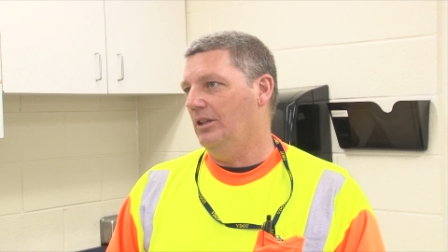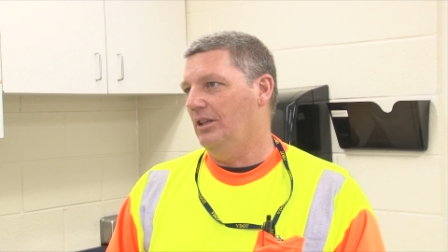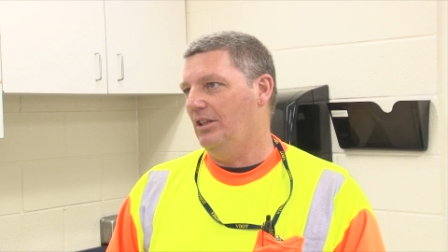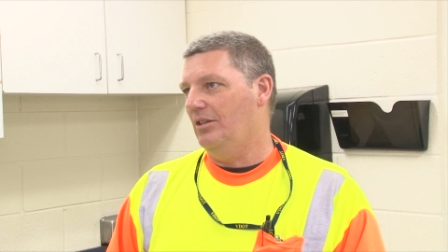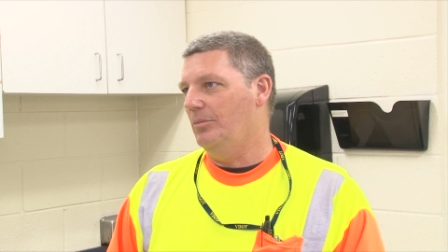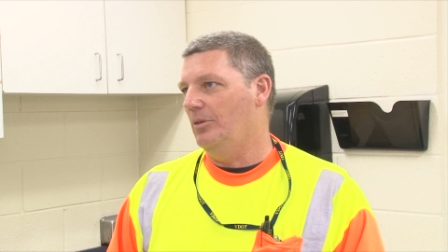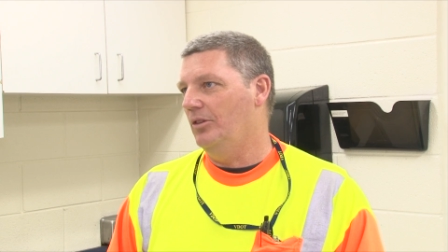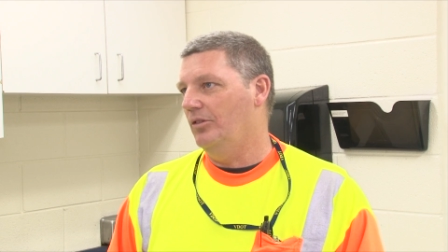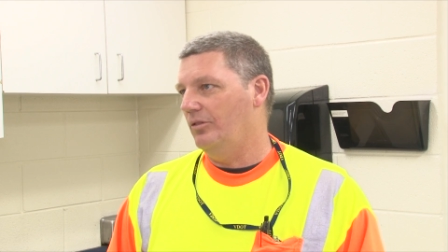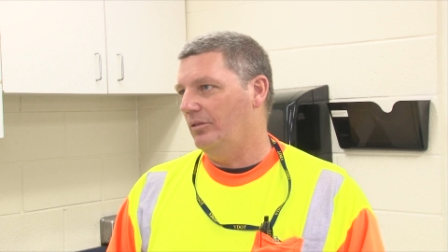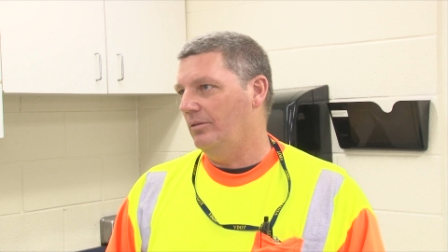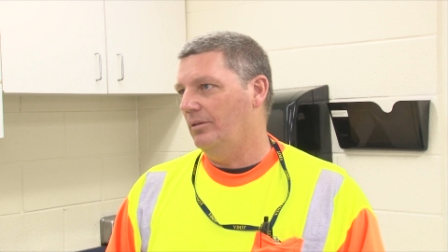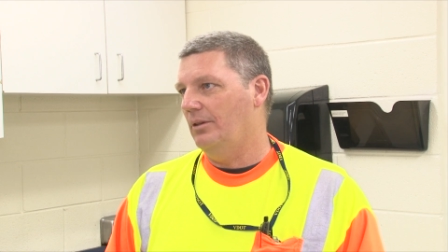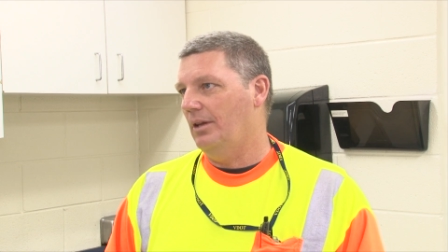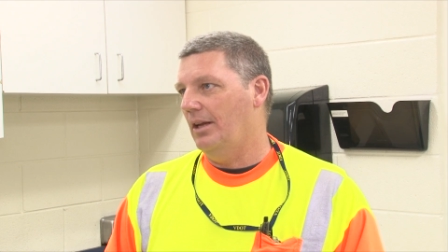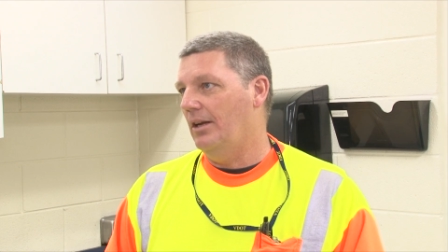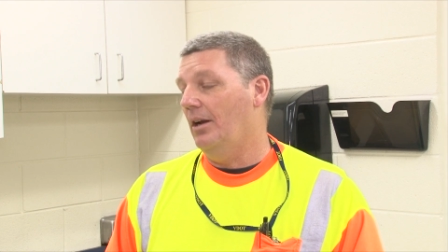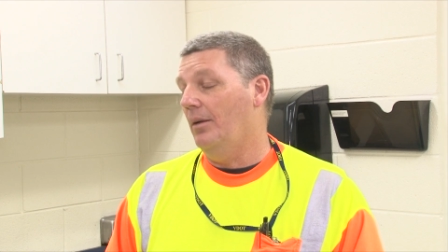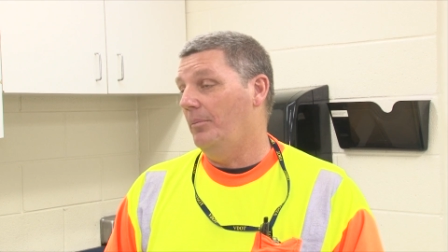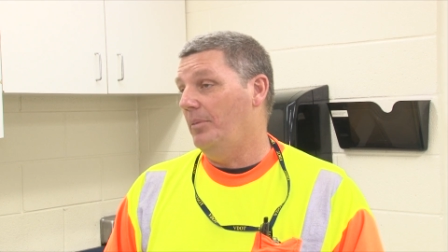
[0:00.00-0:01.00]
ligaments and
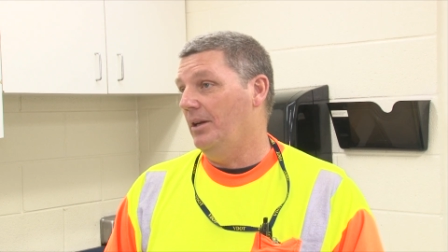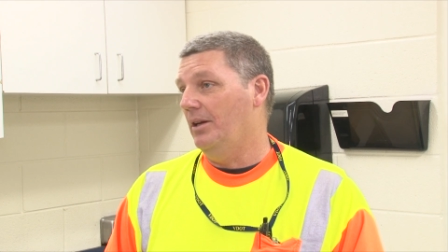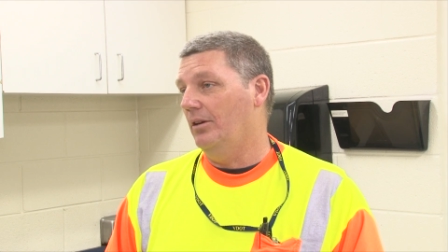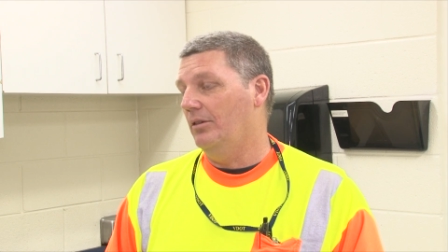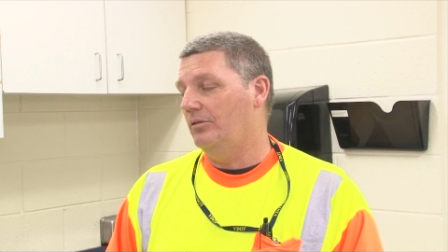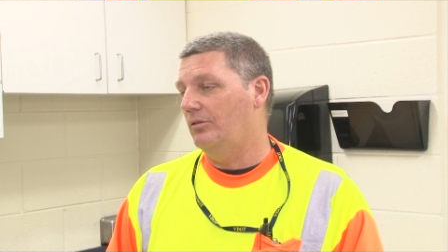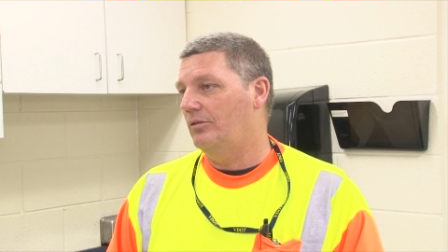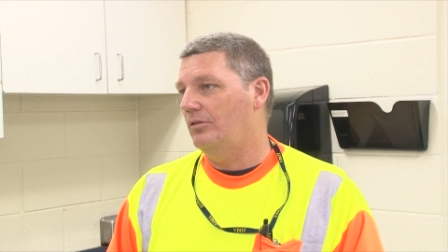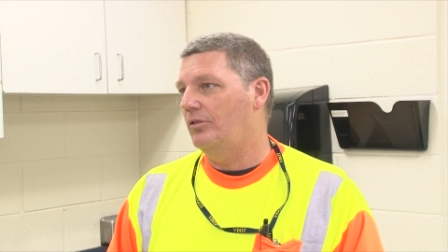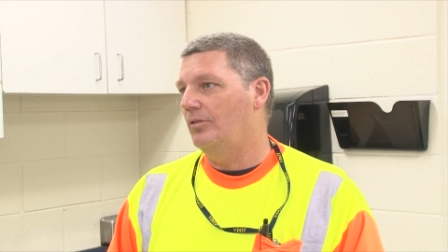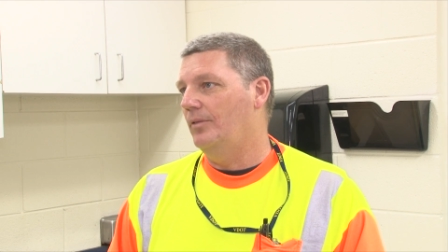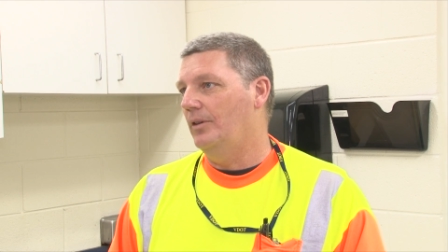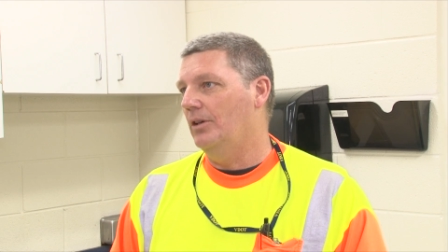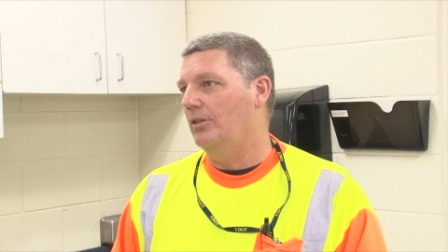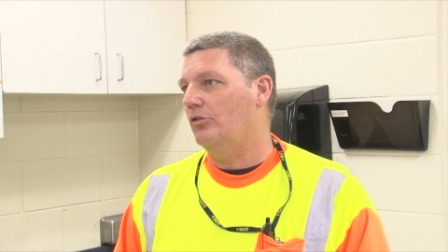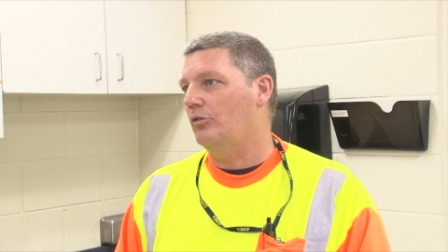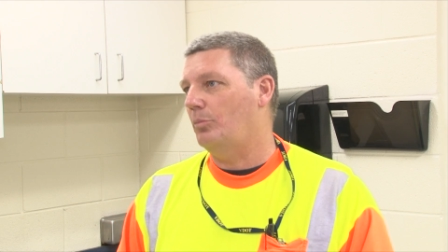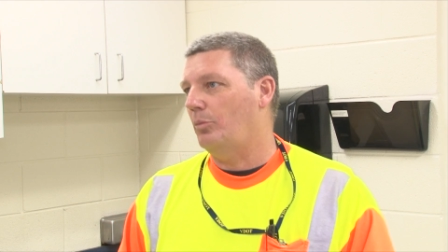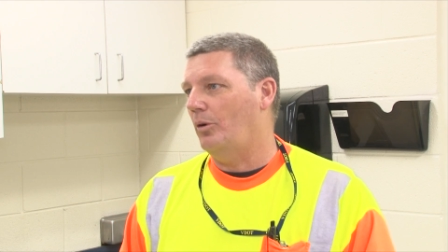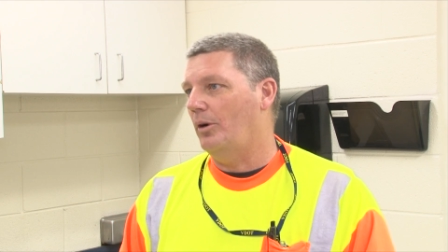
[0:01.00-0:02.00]
ended up being a
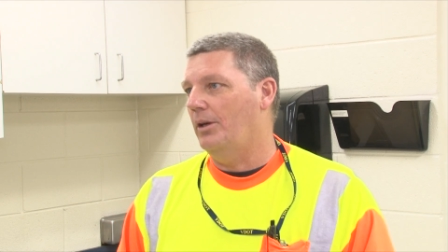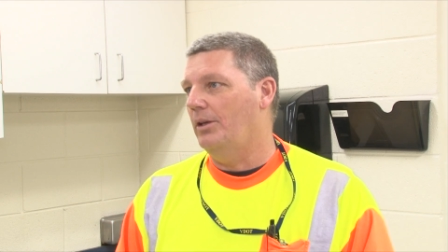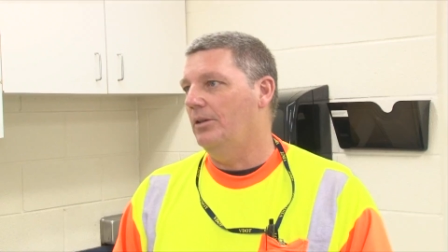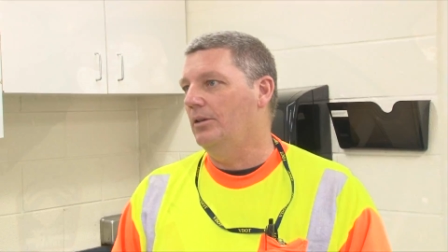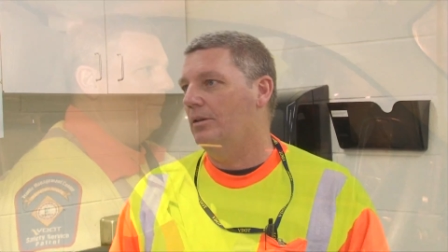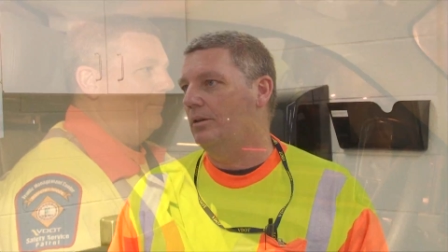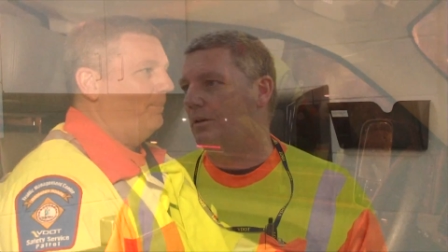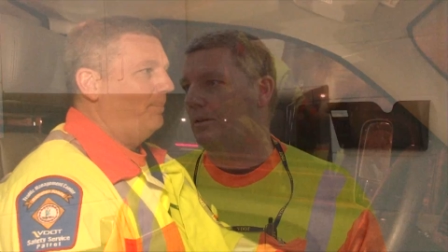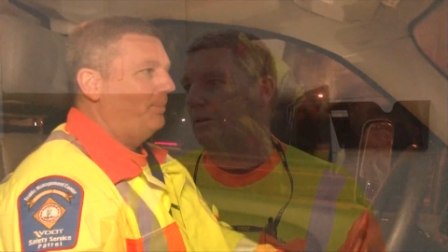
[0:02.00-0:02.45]
severe sprain.